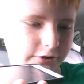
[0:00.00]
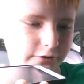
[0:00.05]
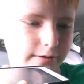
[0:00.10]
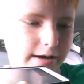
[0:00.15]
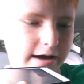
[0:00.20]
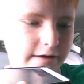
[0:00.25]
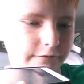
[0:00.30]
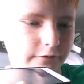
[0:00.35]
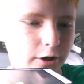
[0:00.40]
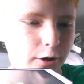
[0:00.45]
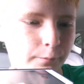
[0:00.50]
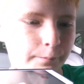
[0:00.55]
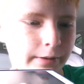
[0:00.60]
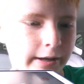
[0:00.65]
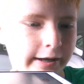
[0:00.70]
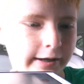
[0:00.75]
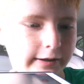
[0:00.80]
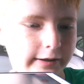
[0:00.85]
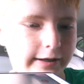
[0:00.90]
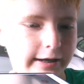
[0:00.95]
Do you have no
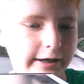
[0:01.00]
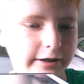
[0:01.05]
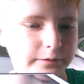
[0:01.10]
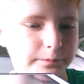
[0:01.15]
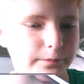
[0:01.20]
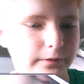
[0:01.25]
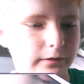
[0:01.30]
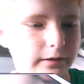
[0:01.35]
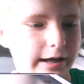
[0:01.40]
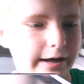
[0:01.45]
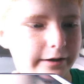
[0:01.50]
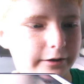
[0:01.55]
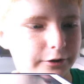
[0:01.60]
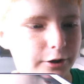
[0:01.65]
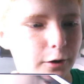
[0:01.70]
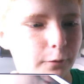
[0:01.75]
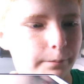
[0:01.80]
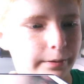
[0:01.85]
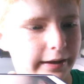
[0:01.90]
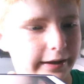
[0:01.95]
pancakes but like
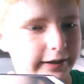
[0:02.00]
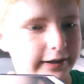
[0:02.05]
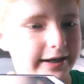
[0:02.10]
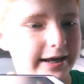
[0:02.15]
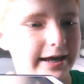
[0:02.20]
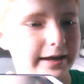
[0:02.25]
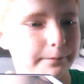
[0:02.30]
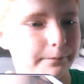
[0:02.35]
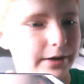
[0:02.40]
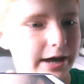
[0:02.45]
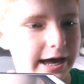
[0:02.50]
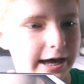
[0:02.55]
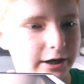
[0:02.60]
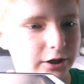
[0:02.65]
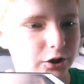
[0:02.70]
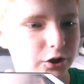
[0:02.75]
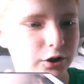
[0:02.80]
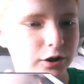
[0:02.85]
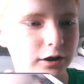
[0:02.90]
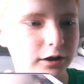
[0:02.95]
no pancake
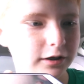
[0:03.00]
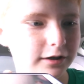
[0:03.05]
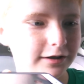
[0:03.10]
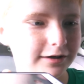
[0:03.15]
batter?